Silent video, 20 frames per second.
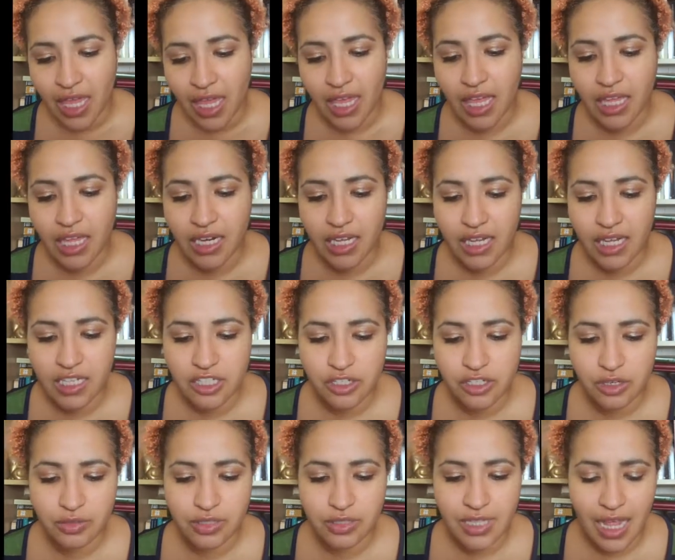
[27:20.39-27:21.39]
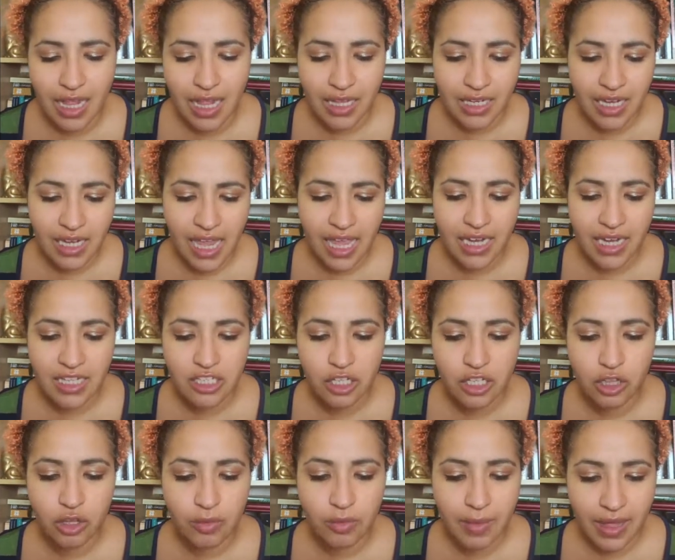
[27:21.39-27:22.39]
in its totality and its
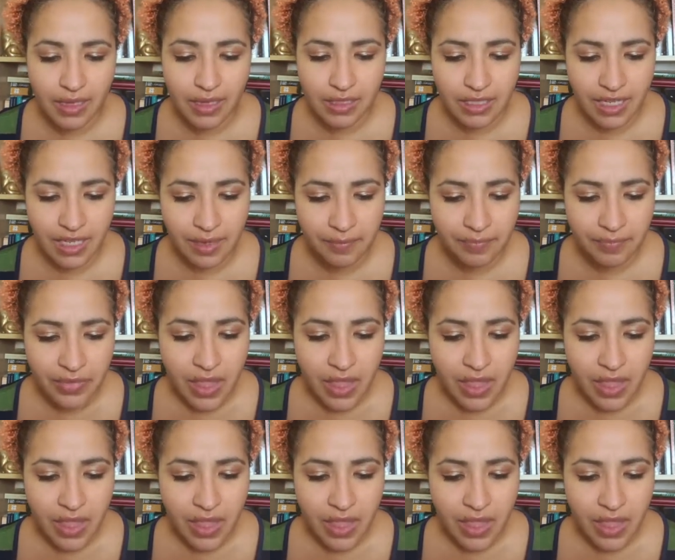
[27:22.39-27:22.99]
globality.